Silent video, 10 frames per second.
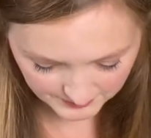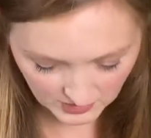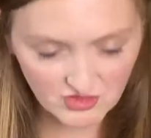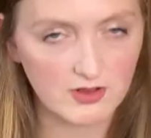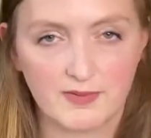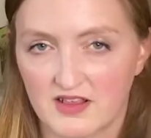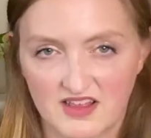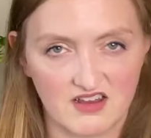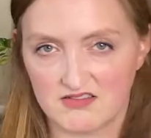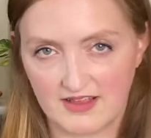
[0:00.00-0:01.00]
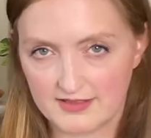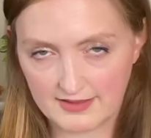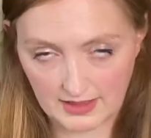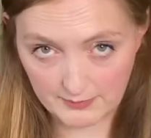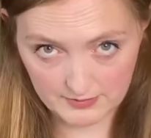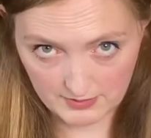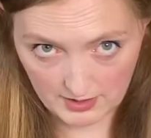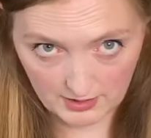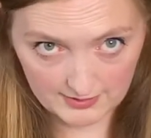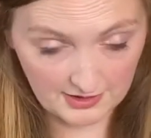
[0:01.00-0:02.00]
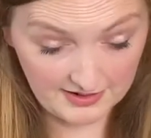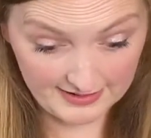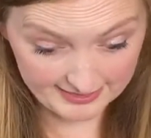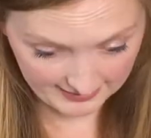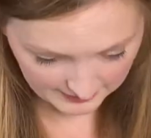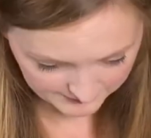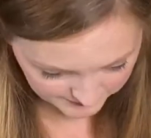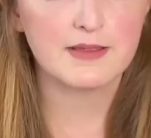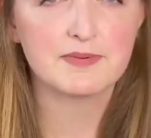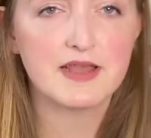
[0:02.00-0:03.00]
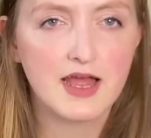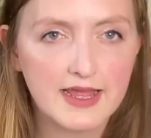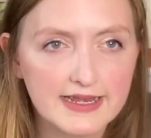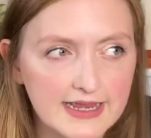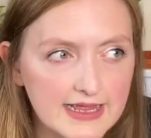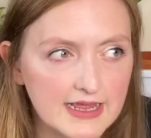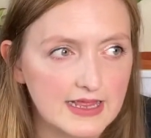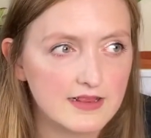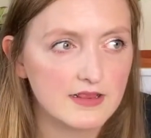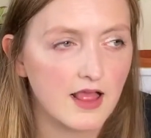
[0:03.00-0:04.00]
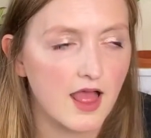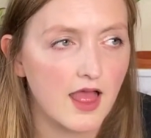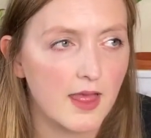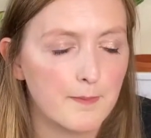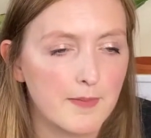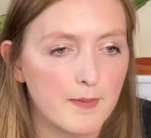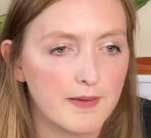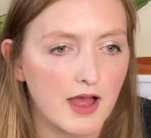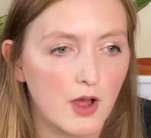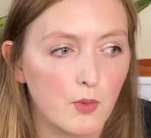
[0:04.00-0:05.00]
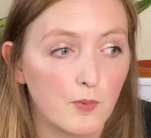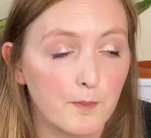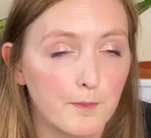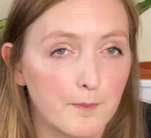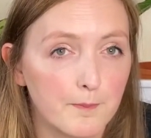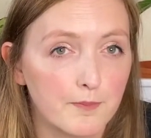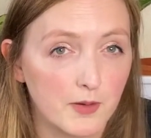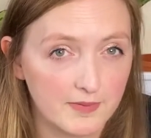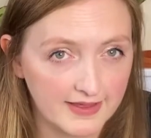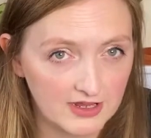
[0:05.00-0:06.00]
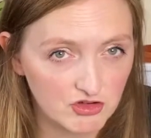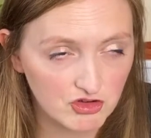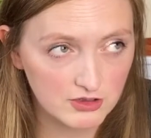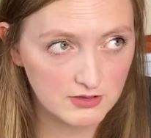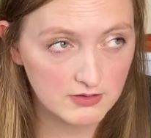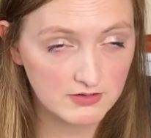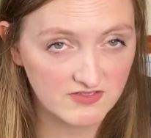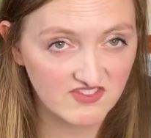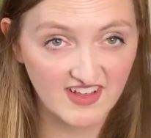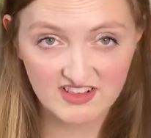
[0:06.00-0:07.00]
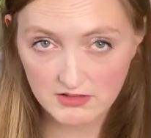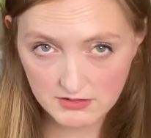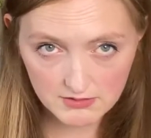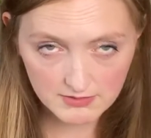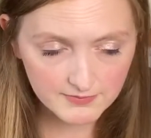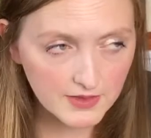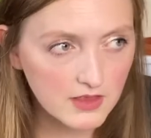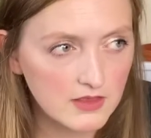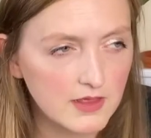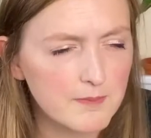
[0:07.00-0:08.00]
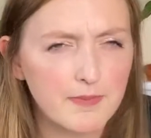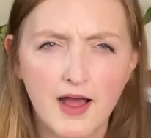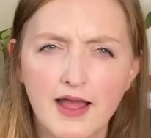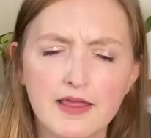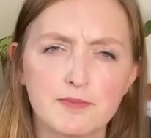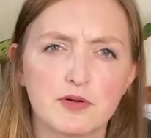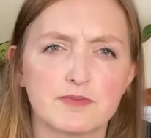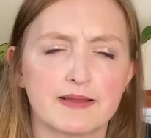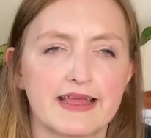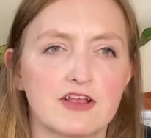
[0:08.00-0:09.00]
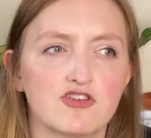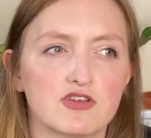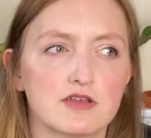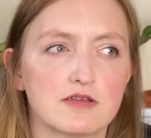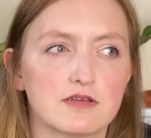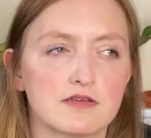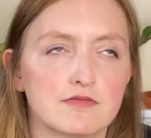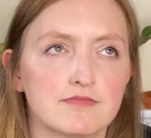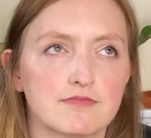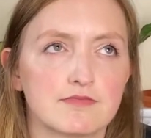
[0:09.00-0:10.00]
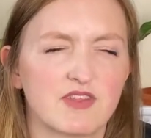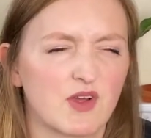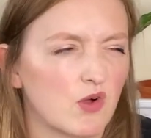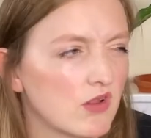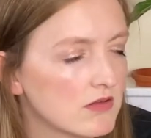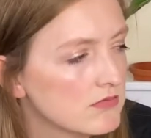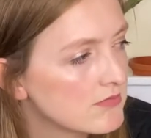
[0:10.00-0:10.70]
just because I don't tend to keep a close eye on anything. Tip 9 is about propagation vessels. You can buy propagation, what are they called?